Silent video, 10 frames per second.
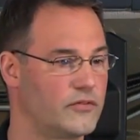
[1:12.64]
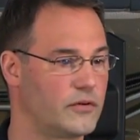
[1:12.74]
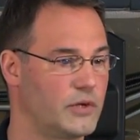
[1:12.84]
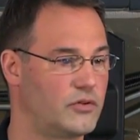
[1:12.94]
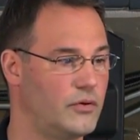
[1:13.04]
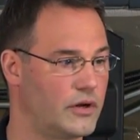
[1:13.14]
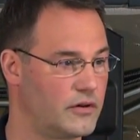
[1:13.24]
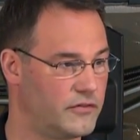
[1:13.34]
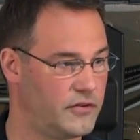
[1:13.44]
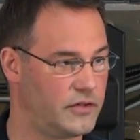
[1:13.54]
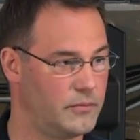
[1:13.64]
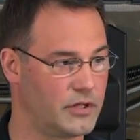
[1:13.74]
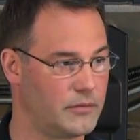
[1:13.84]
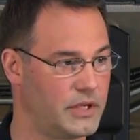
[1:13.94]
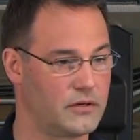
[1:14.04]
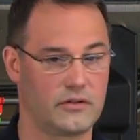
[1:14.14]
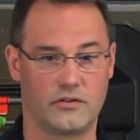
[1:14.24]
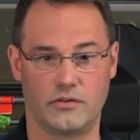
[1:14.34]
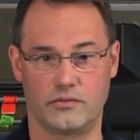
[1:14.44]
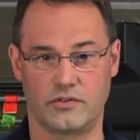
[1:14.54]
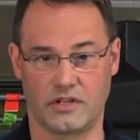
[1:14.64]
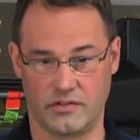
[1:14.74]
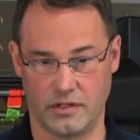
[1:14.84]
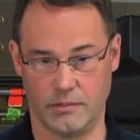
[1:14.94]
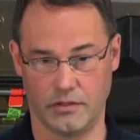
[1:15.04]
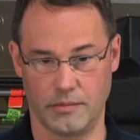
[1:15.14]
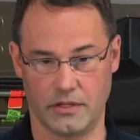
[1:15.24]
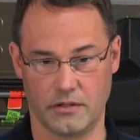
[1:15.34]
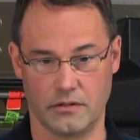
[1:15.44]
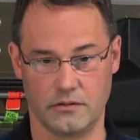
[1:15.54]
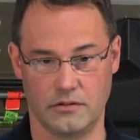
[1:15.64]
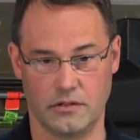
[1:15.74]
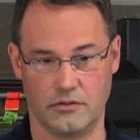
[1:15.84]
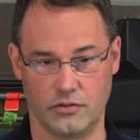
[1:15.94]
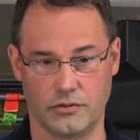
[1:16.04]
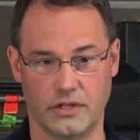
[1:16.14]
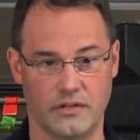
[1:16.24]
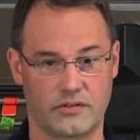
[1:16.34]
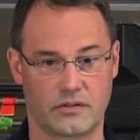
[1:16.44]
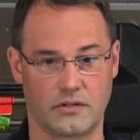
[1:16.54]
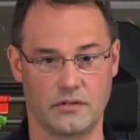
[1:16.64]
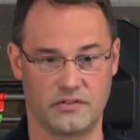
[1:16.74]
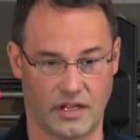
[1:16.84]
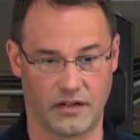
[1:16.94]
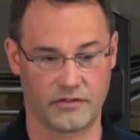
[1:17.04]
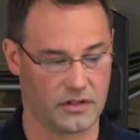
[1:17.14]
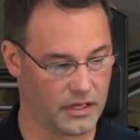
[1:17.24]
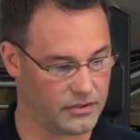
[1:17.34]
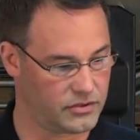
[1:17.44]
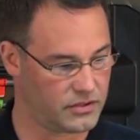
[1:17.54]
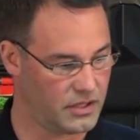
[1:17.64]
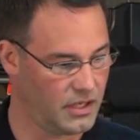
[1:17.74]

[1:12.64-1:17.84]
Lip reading: from a 250 millimeter to 260 millimeter dual disc ZF clutch.